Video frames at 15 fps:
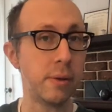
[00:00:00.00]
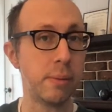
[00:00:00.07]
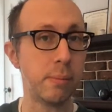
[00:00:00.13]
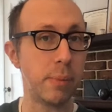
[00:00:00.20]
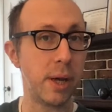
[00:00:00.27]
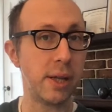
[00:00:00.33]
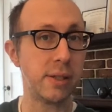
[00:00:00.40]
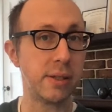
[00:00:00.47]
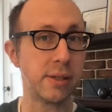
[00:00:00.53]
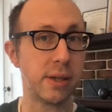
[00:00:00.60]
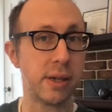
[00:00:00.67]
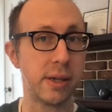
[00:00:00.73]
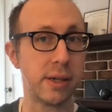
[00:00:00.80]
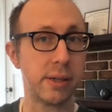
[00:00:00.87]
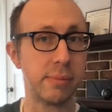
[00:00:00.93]
but
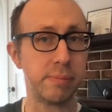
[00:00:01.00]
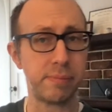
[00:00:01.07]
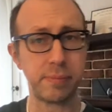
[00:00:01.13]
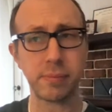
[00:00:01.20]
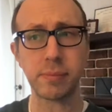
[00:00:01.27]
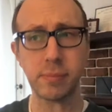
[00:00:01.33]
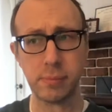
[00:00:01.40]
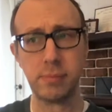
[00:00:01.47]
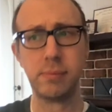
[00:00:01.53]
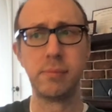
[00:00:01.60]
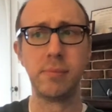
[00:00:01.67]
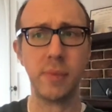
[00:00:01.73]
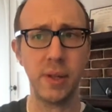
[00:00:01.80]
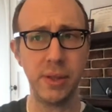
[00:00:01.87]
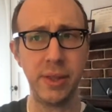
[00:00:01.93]

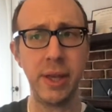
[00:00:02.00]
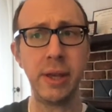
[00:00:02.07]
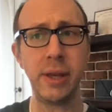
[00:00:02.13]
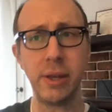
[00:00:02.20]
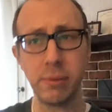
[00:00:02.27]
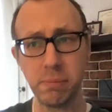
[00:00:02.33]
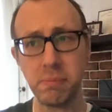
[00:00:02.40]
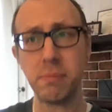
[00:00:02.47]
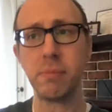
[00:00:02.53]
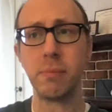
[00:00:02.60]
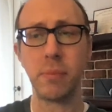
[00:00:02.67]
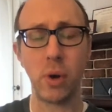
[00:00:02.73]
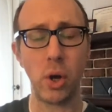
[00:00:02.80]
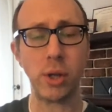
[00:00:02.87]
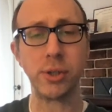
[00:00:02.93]
they
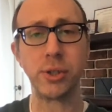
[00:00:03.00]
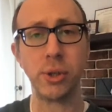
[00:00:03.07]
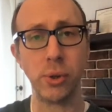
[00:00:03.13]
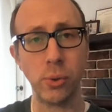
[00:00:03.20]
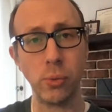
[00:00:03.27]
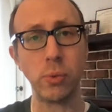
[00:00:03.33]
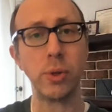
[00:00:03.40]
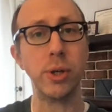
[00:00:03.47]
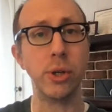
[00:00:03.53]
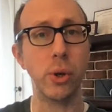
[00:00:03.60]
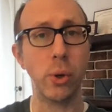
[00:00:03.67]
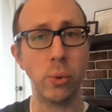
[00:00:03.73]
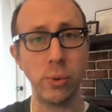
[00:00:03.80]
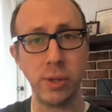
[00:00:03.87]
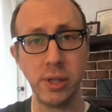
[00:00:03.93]
also could
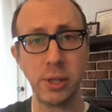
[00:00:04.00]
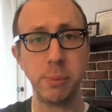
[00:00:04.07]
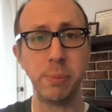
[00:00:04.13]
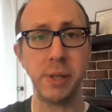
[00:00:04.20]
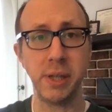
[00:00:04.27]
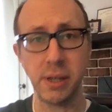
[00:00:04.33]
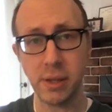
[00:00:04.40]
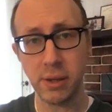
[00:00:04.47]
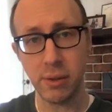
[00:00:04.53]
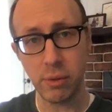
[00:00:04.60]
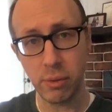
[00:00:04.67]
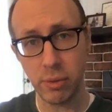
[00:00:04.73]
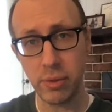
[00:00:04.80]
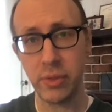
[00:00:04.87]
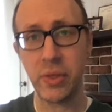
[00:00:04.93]
only speak
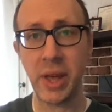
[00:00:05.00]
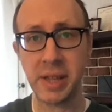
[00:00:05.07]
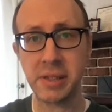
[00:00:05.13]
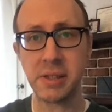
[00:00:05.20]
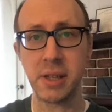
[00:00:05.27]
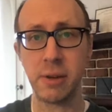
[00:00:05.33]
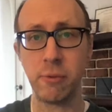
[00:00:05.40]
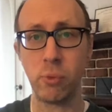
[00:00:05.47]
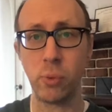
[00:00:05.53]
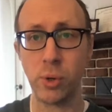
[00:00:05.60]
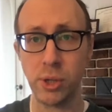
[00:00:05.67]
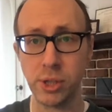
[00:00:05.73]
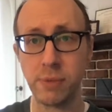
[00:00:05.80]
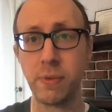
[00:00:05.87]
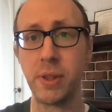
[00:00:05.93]
that set of
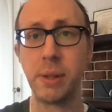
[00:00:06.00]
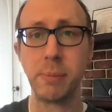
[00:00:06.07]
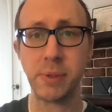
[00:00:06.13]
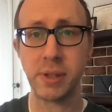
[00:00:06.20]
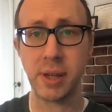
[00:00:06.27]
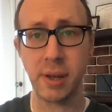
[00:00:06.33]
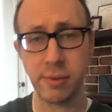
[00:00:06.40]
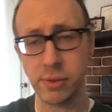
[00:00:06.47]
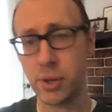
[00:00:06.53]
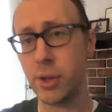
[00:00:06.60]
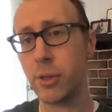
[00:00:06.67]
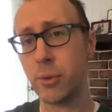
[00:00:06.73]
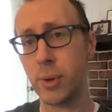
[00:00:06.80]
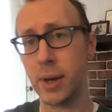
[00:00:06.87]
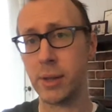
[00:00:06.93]
words for themselves
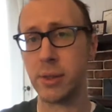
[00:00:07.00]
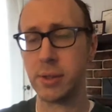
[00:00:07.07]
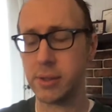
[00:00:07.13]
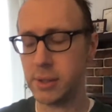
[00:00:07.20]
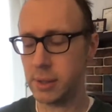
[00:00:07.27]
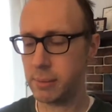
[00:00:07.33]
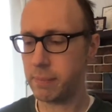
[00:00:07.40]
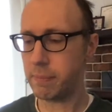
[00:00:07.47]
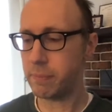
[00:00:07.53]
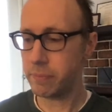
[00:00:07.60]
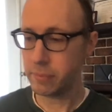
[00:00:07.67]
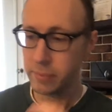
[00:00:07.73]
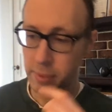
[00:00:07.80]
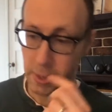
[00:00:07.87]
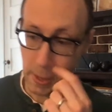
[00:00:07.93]
throughout the scene.
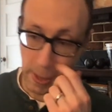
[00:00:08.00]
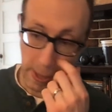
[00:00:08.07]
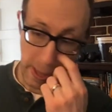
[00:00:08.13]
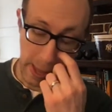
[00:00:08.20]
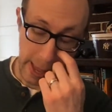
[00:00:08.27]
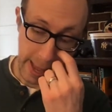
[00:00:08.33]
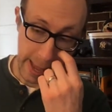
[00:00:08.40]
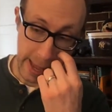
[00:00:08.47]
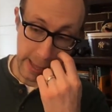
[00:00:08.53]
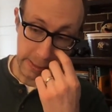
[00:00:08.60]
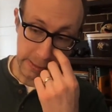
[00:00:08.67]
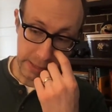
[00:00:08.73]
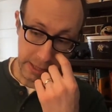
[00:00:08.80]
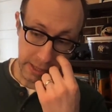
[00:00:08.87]
And